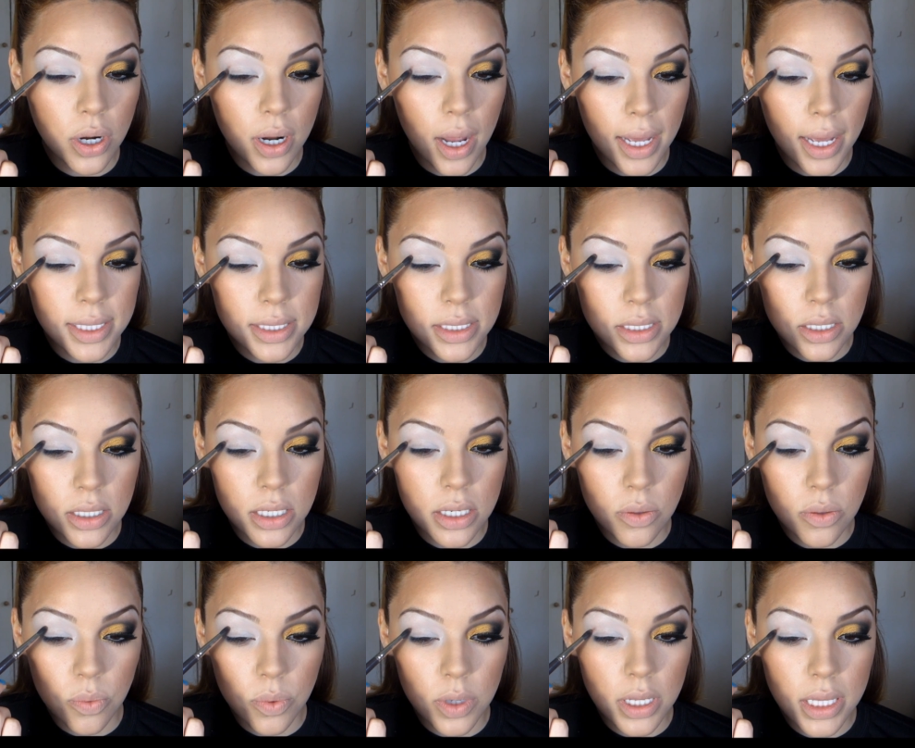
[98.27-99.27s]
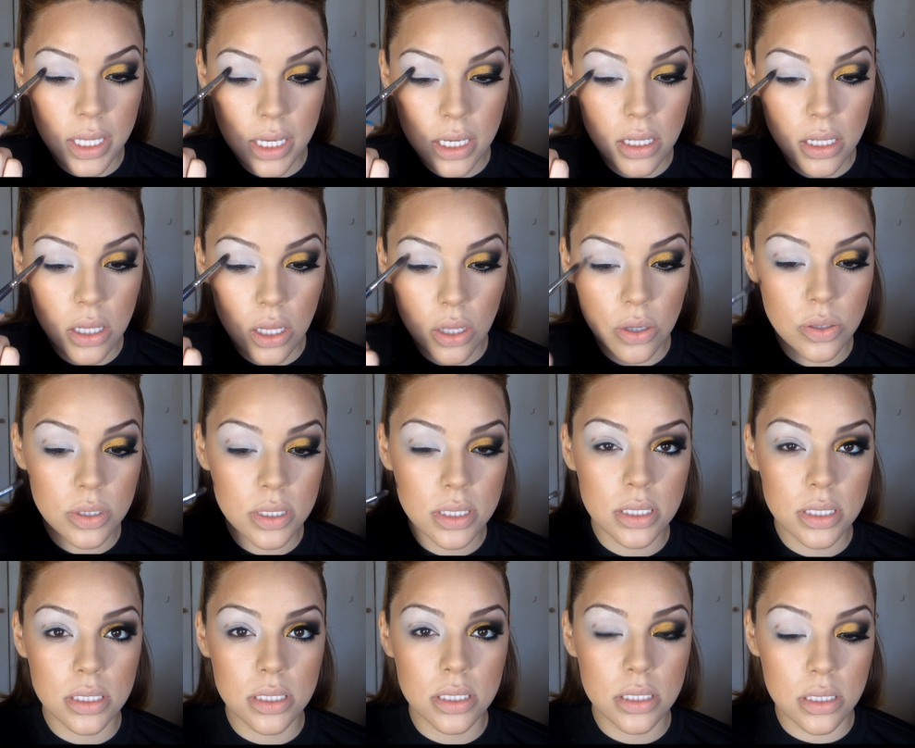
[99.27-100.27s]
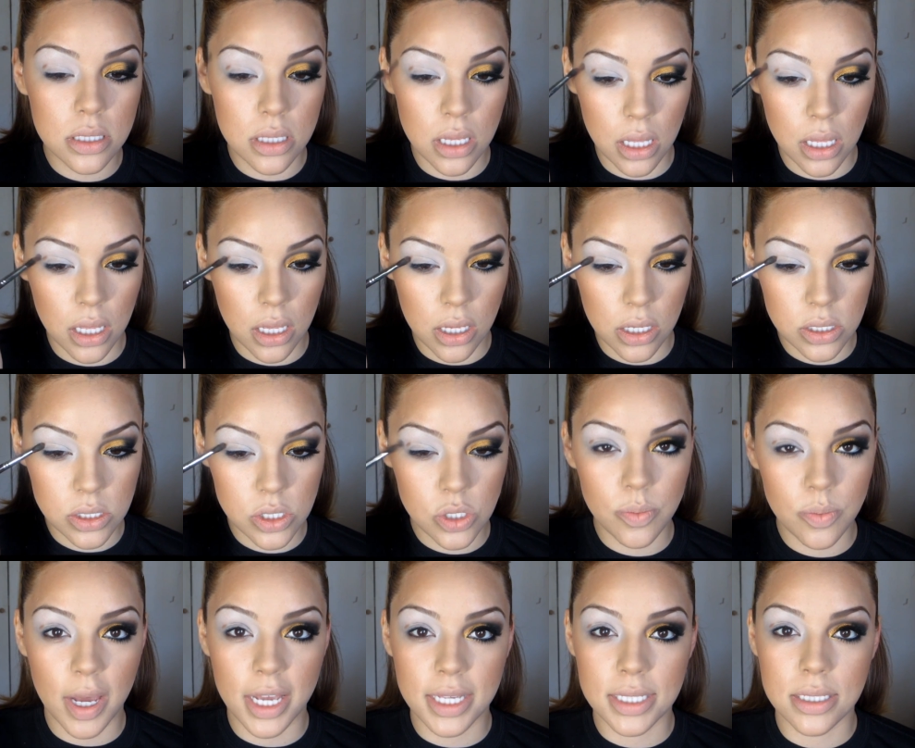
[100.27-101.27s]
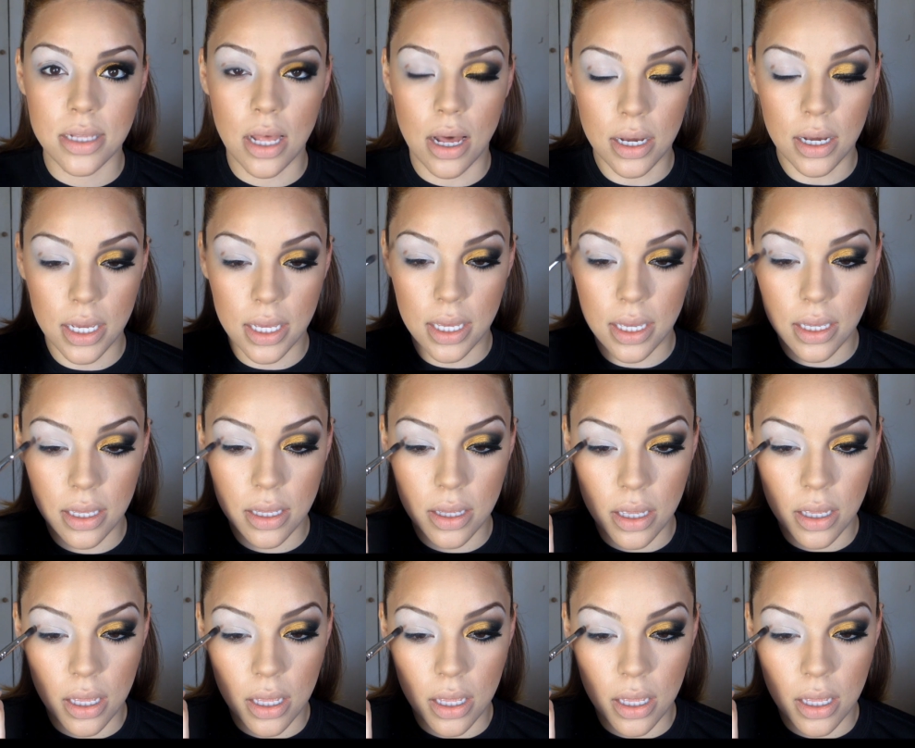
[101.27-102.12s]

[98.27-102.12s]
I started really close to my socket.